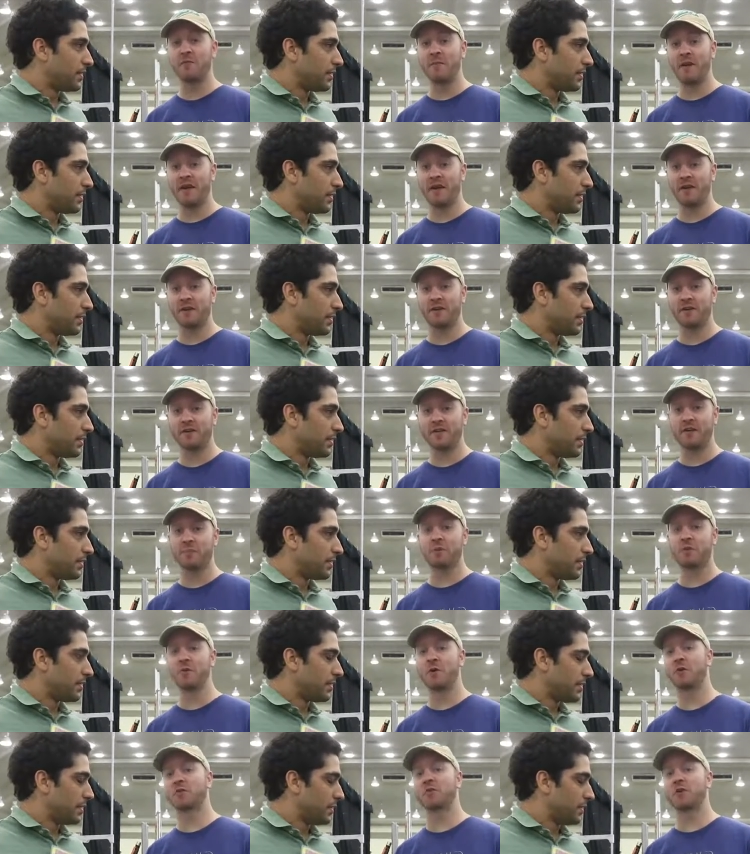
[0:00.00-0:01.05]
Speaker 1: the mayor he
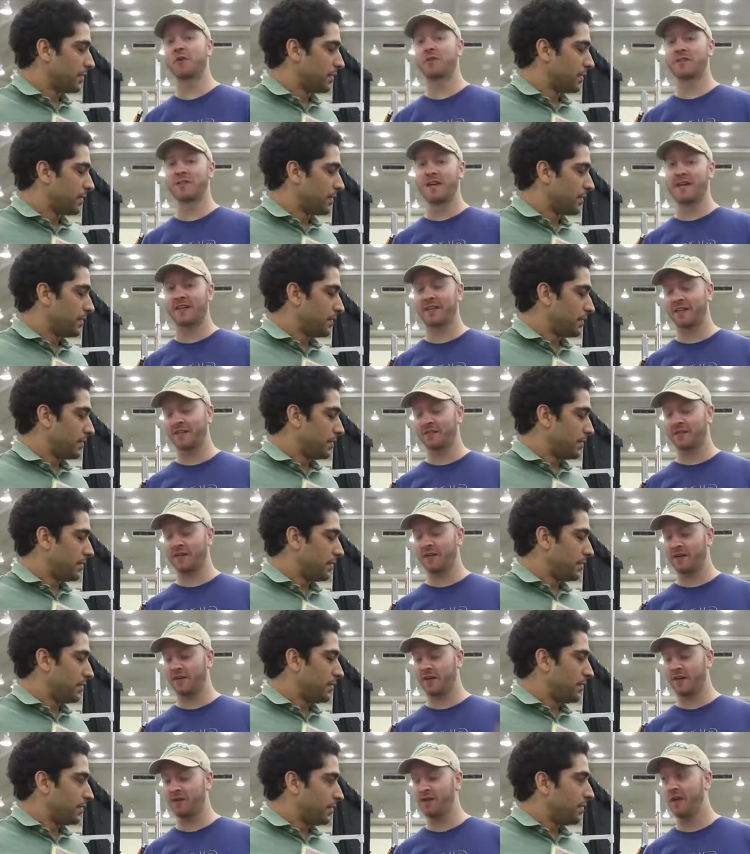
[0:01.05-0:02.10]
promotes all the sidekicks to
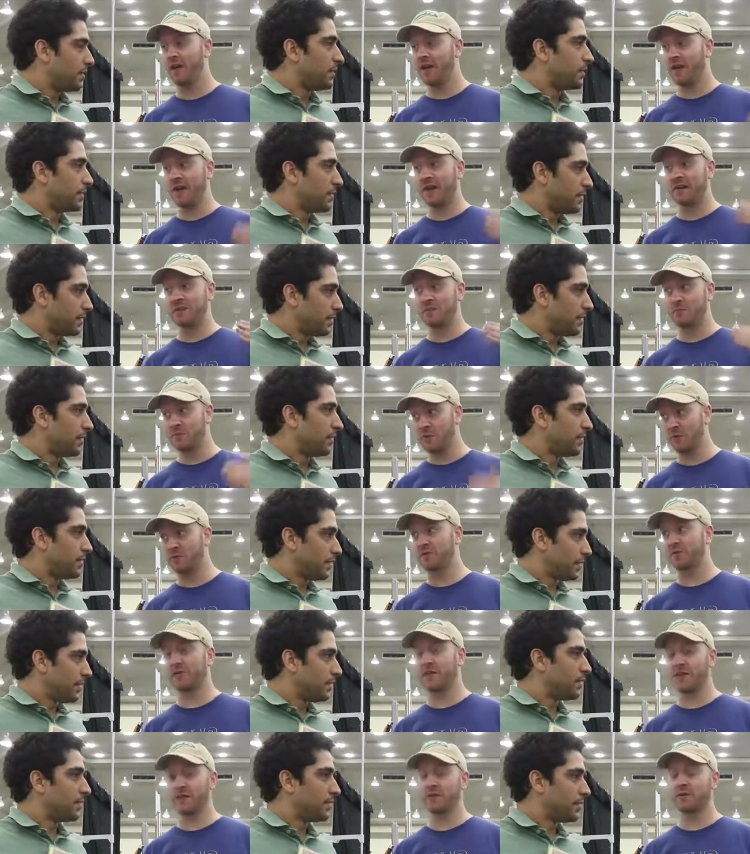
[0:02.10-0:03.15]
hero and
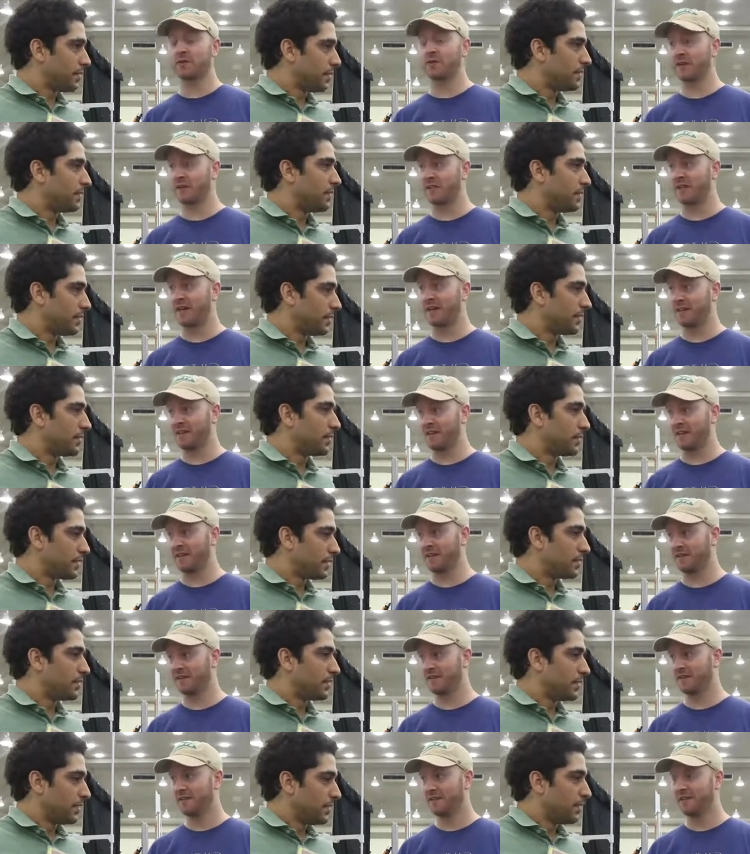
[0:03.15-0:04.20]
demotes the heroes to
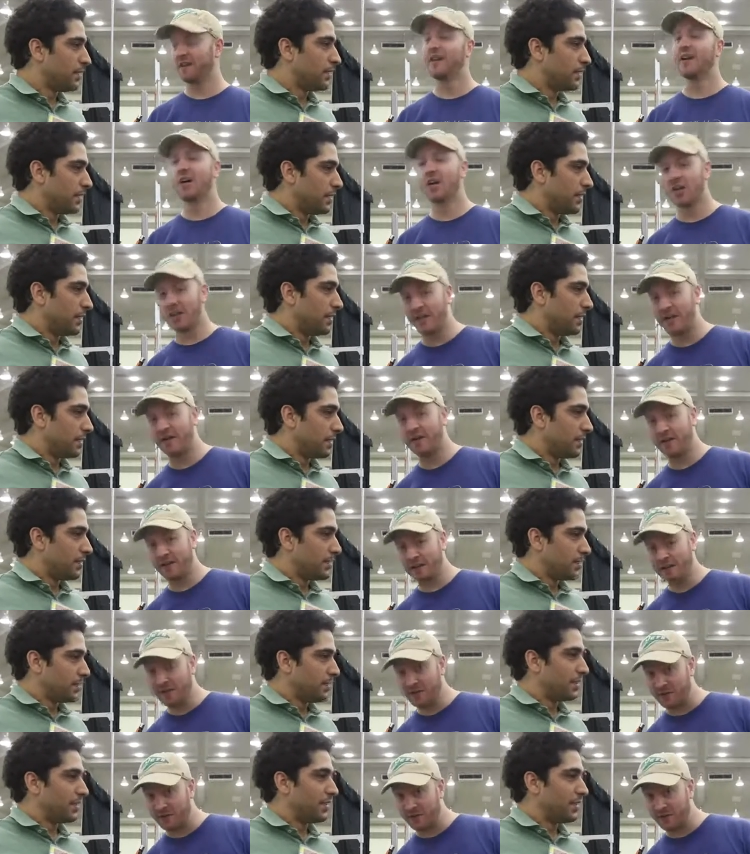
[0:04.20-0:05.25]
sidekicks.
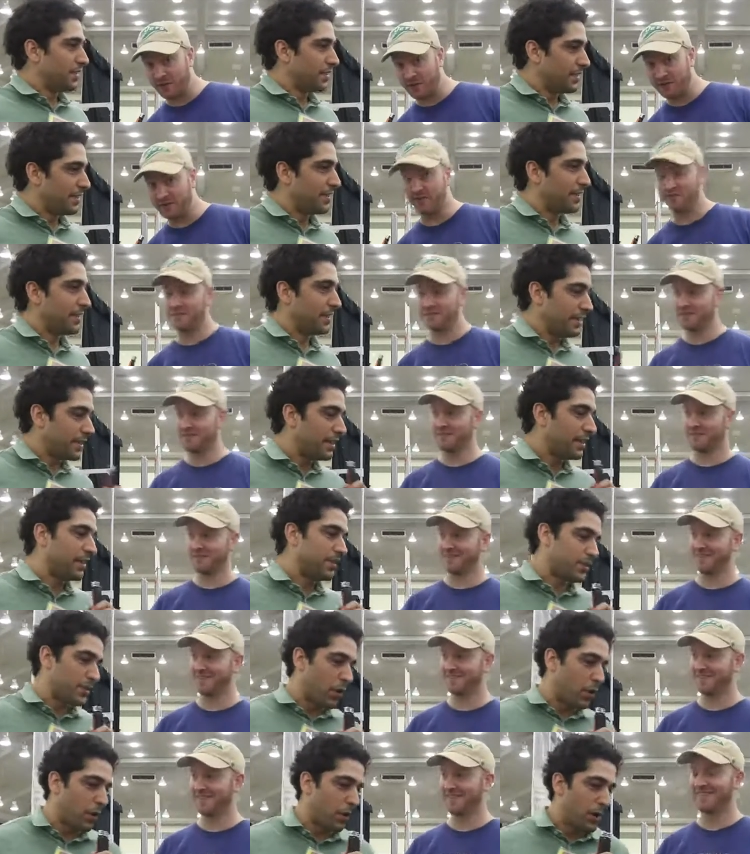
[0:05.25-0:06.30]
Hilarity ensues.
Speaker 2: Yeah.
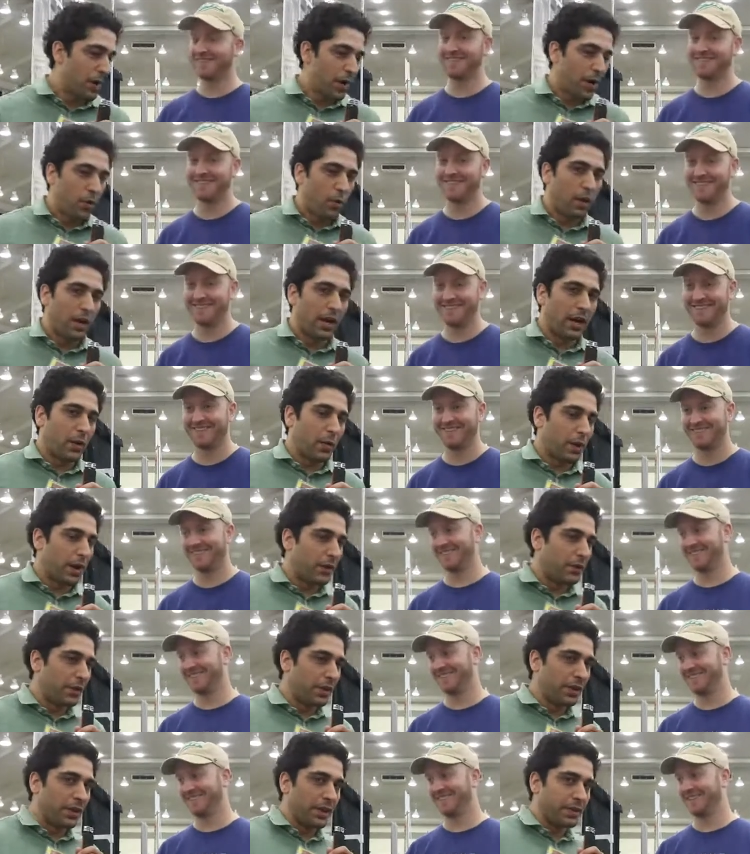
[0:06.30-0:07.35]
So what I what I
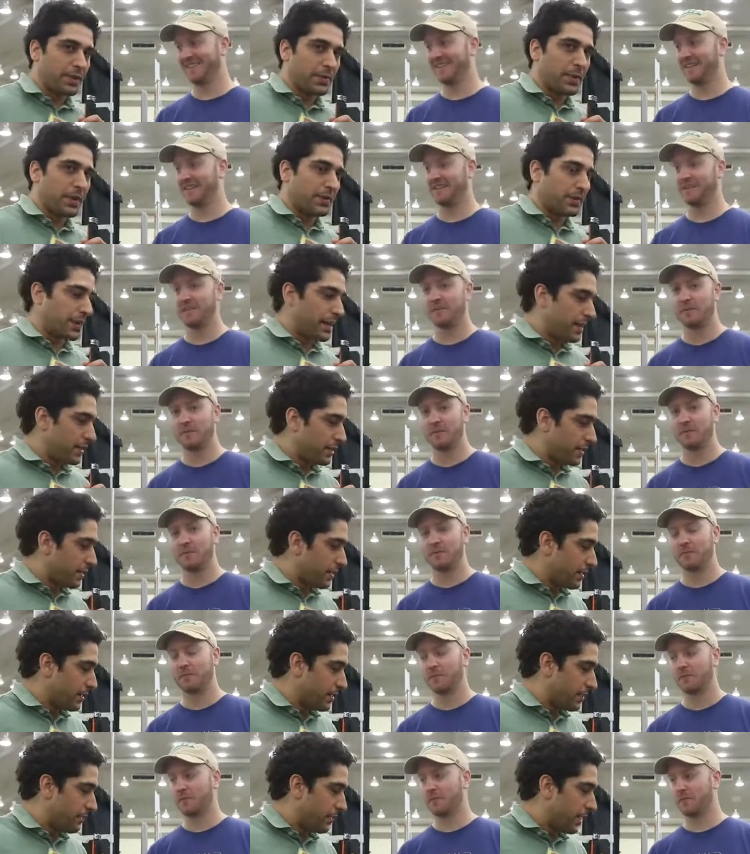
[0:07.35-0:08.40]
really liked about that
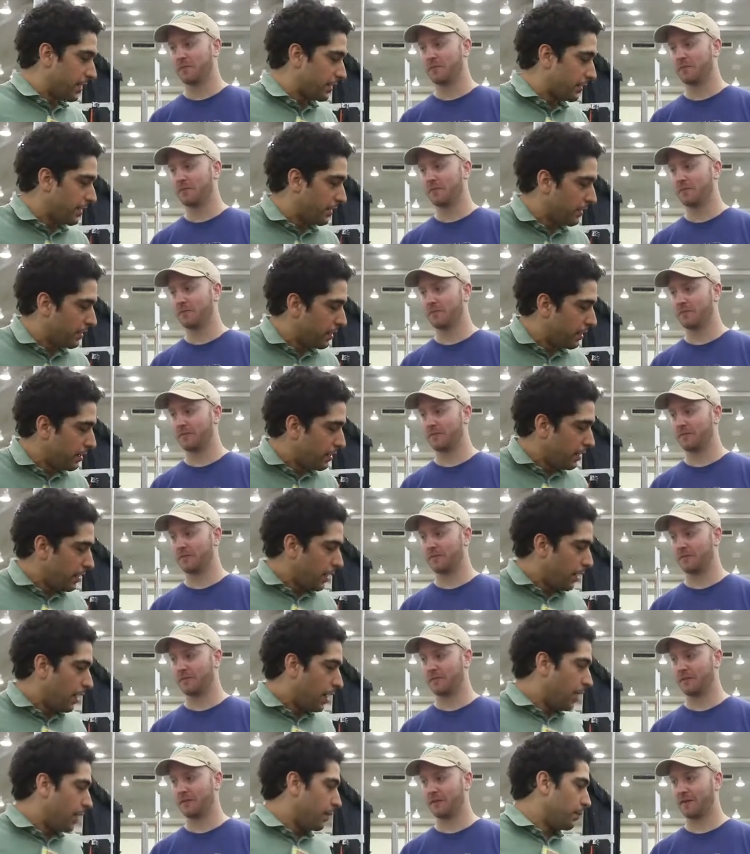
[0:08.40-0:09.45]
idea is the fact that
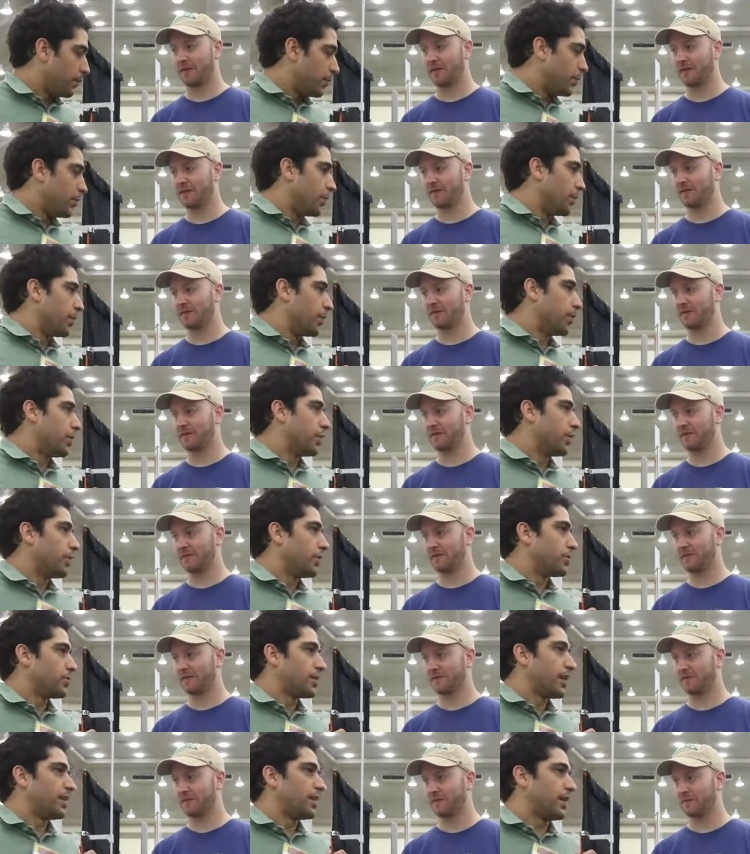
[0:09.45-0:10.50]
um, your
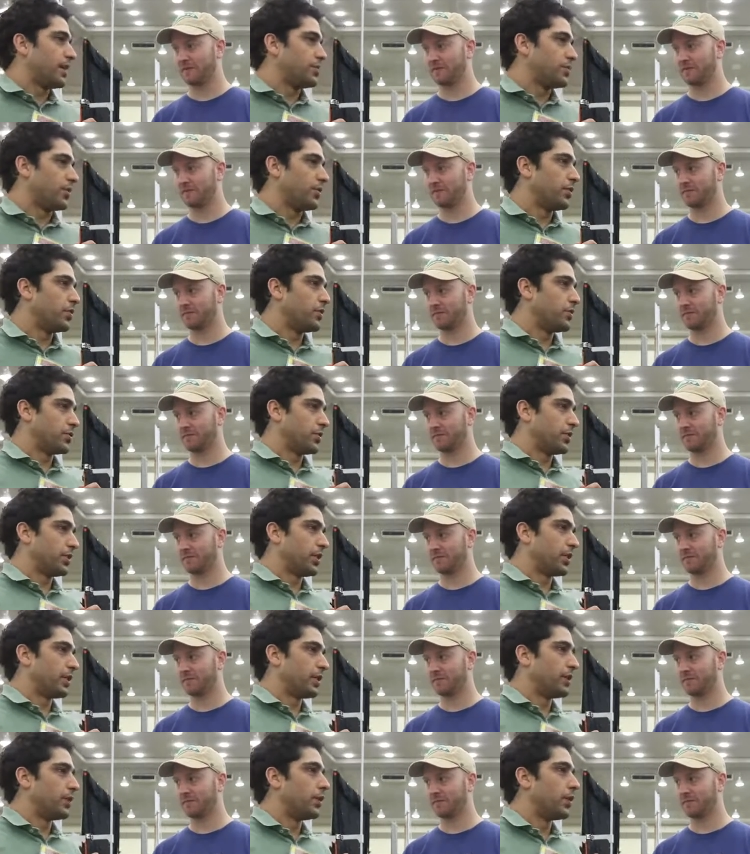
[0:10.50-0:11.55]
your sidekicks are
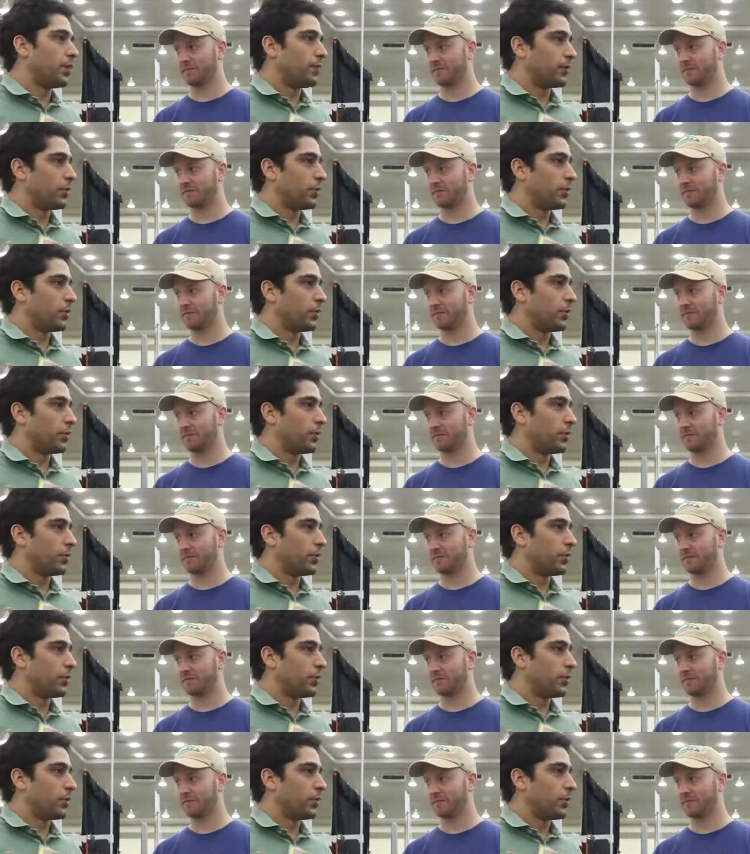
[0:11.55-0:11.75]
usually, you know,